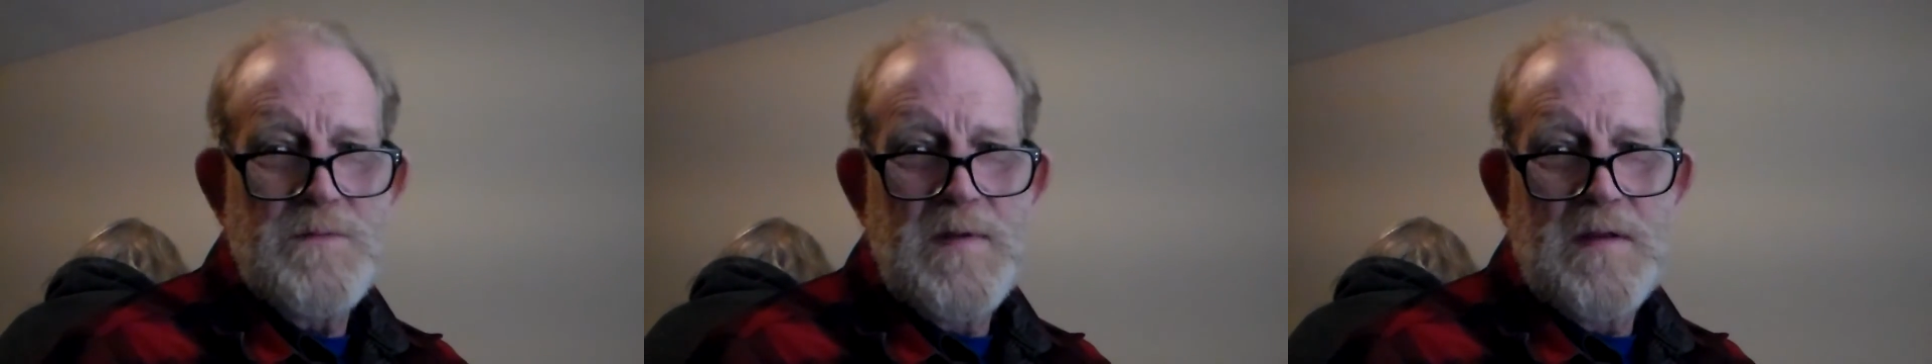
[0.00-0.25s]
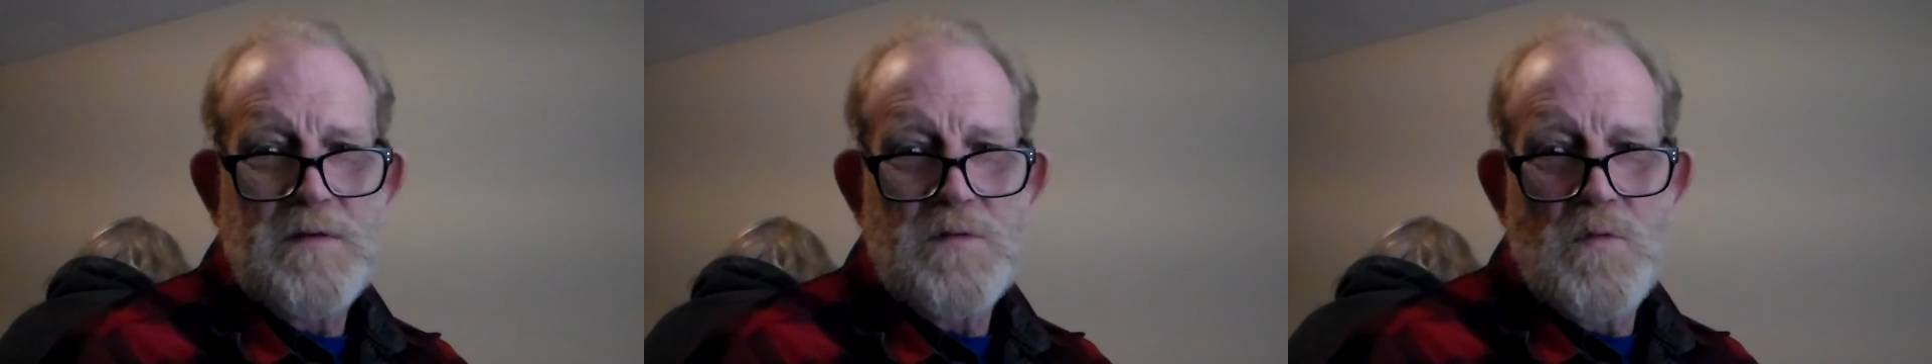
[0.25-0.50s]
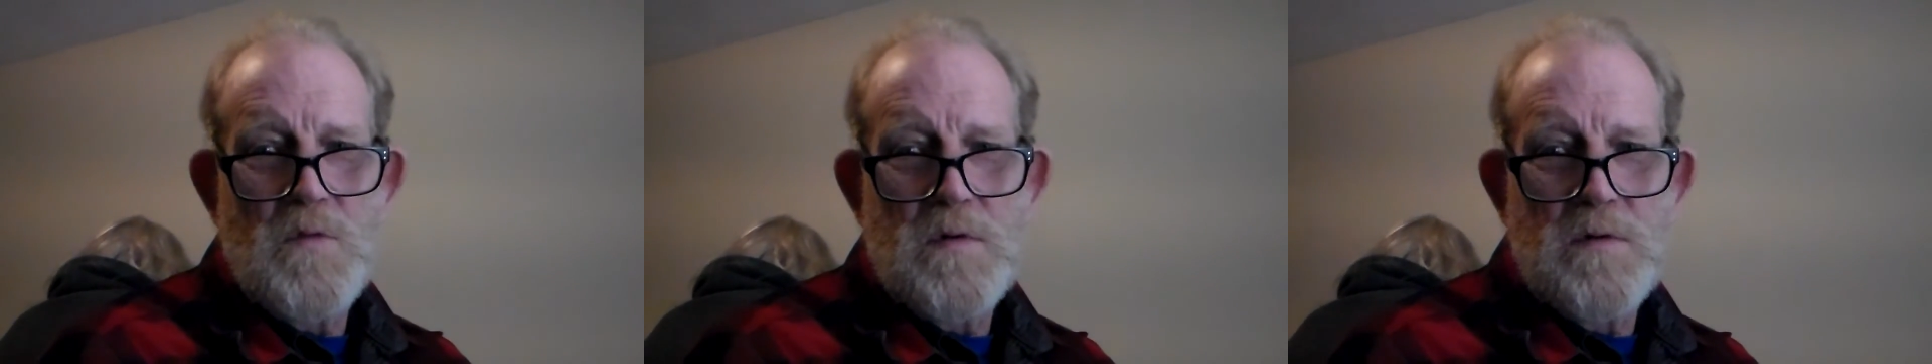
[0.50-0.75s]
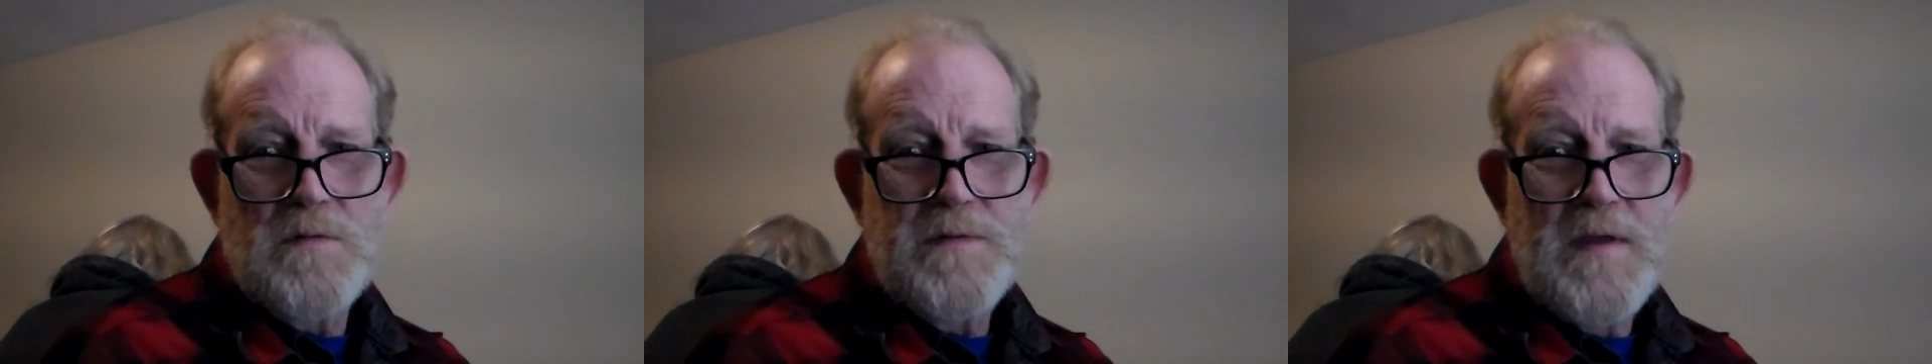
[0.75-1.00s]
man in the
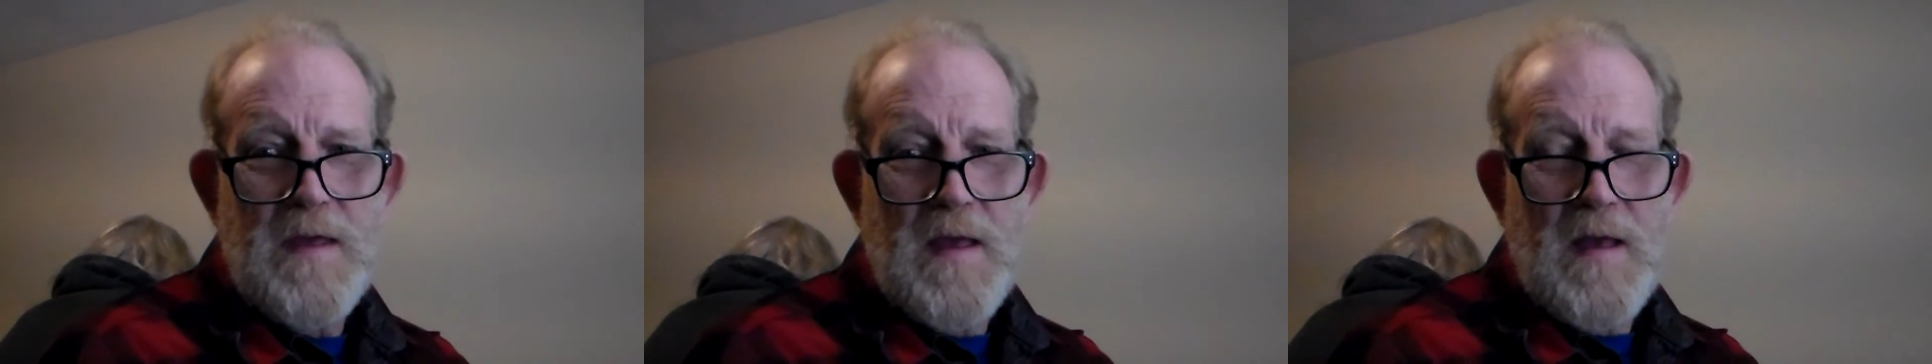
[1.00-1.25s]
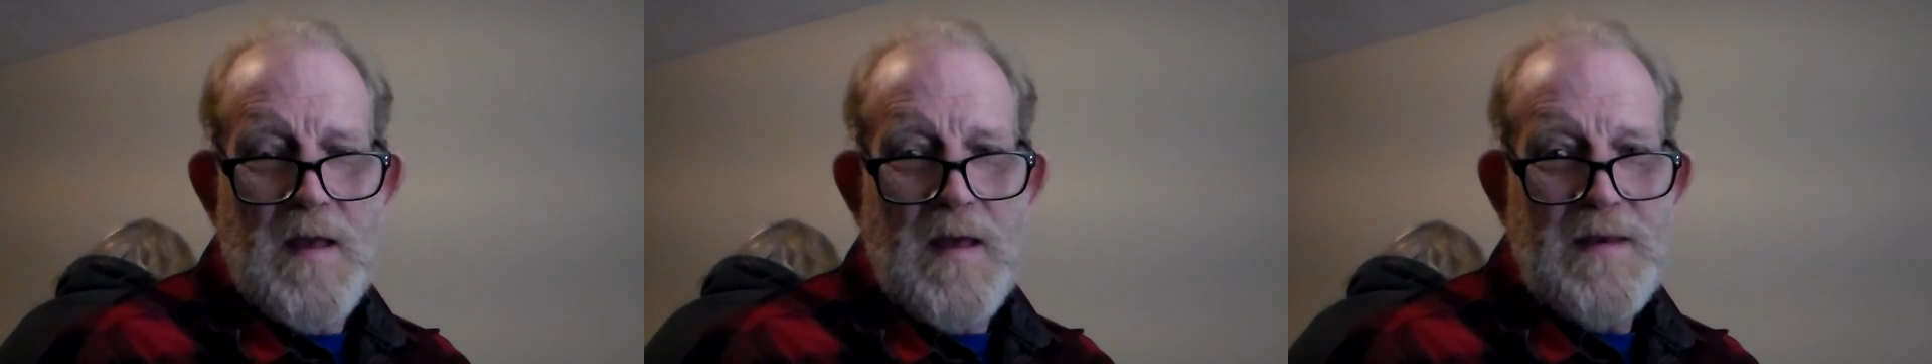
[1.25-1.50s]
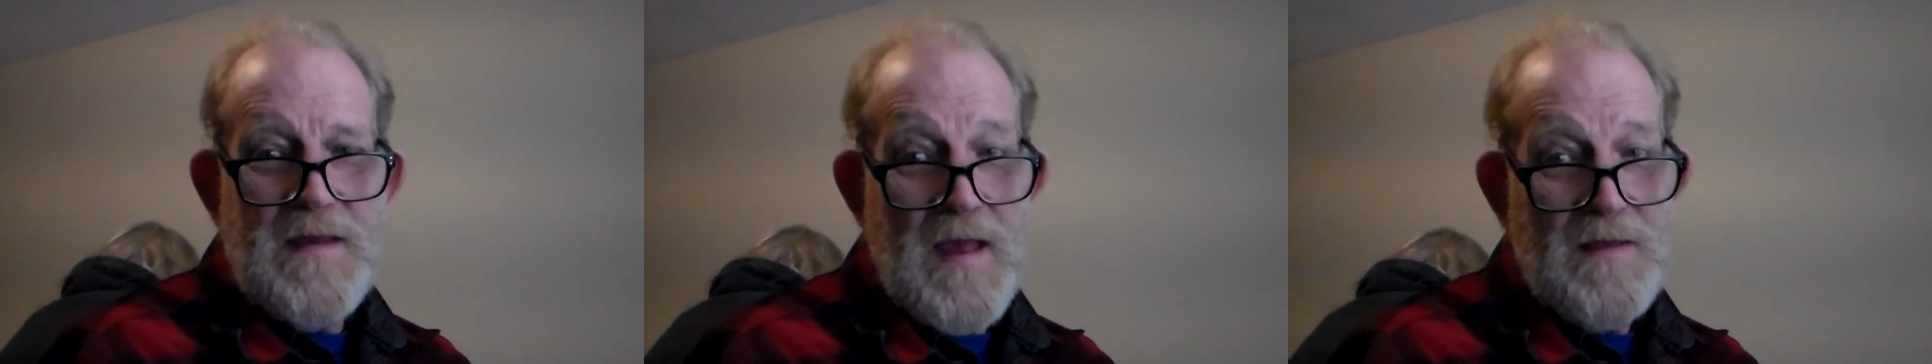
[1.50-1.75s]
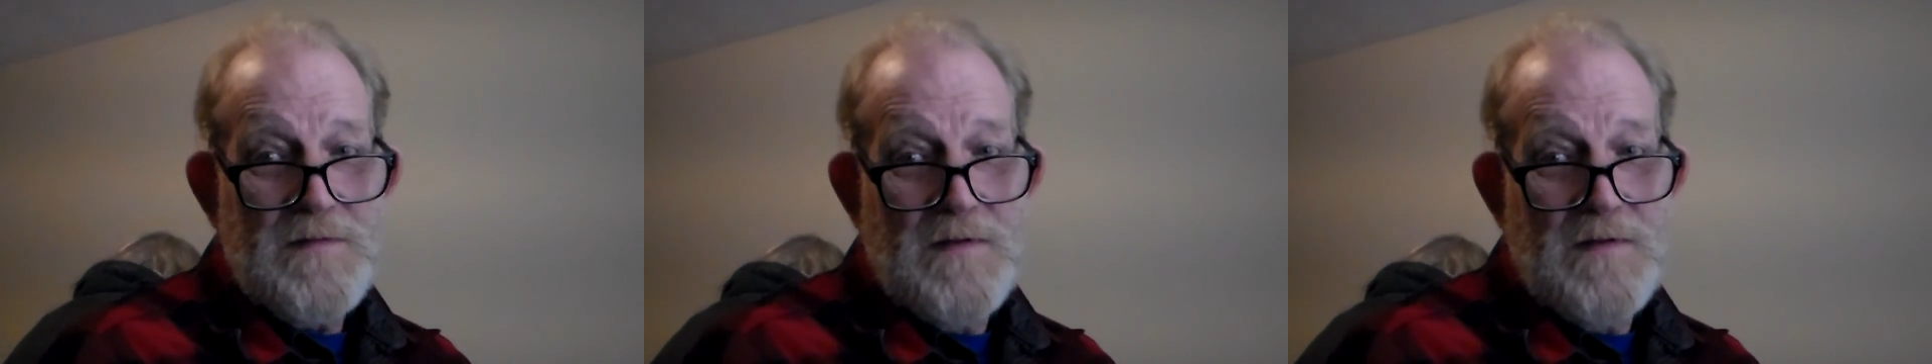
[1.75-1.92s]
world, and he has a